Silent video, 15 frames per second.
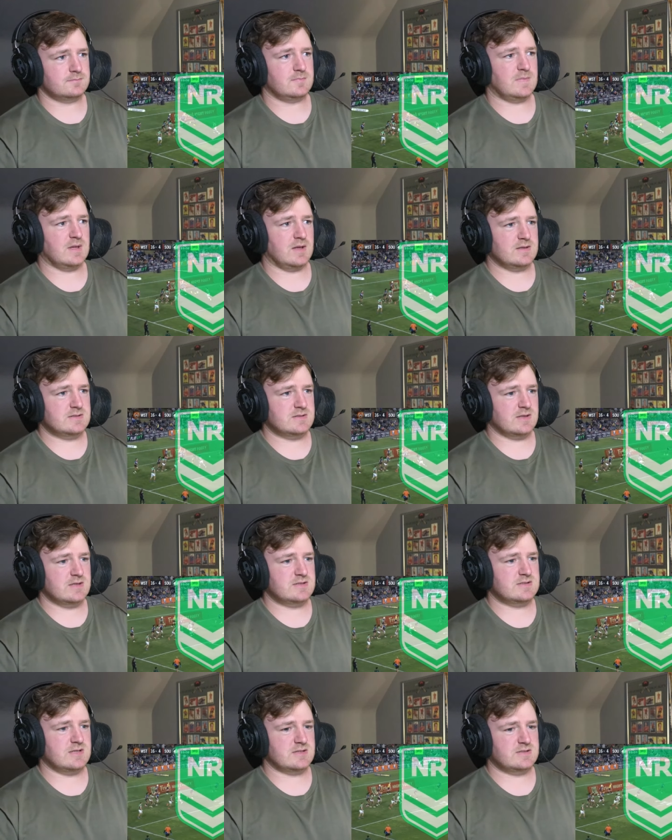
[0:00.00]
Nice.
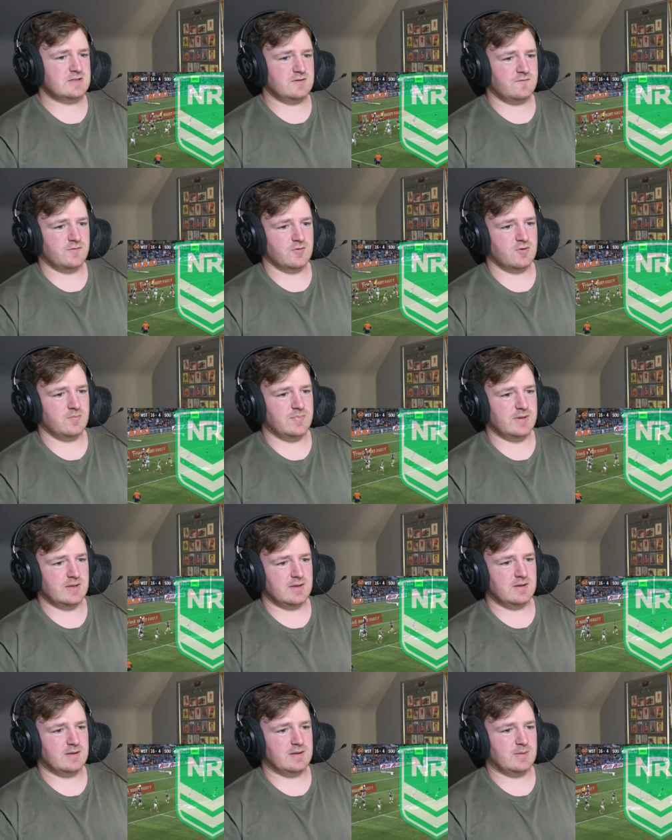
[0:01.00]
16-4.
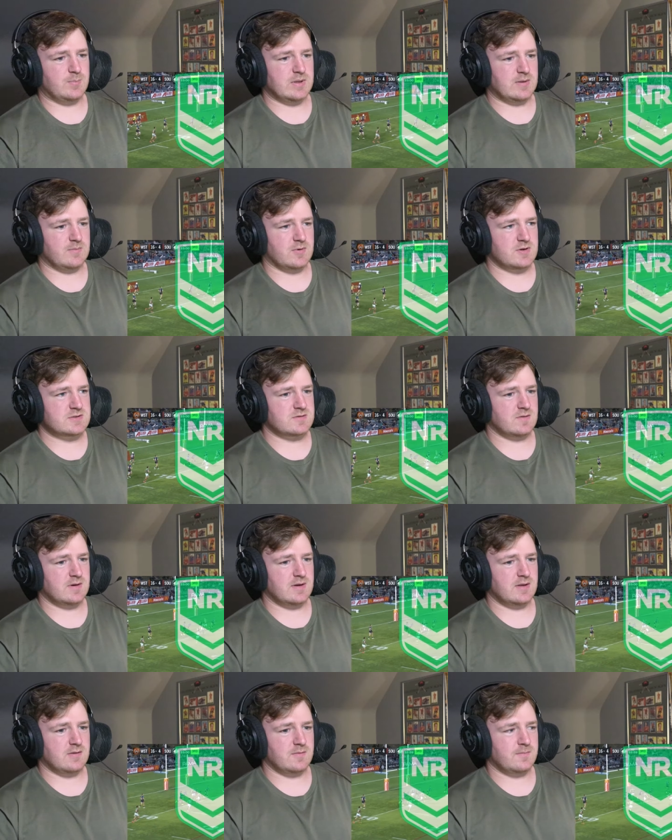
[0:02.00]
Big margin
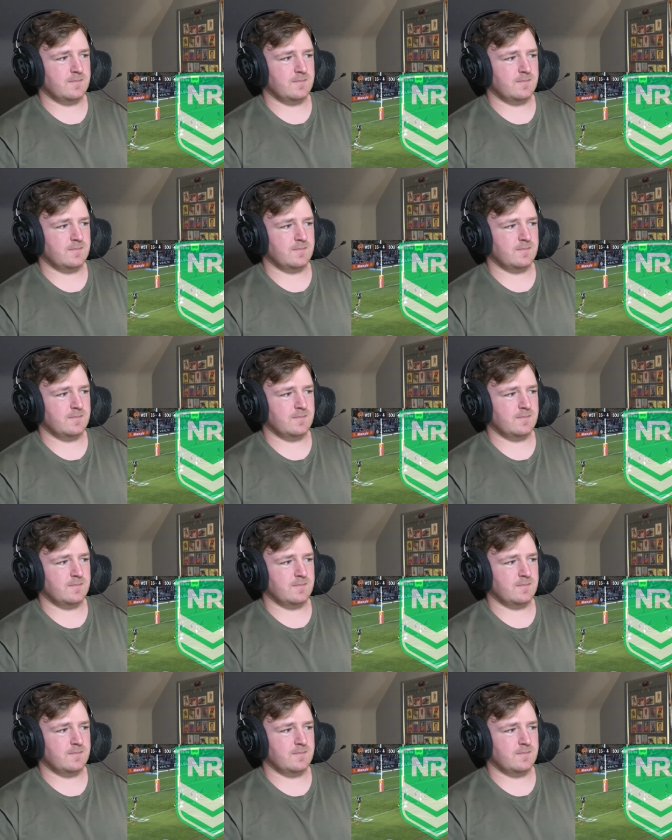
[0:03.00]
right now.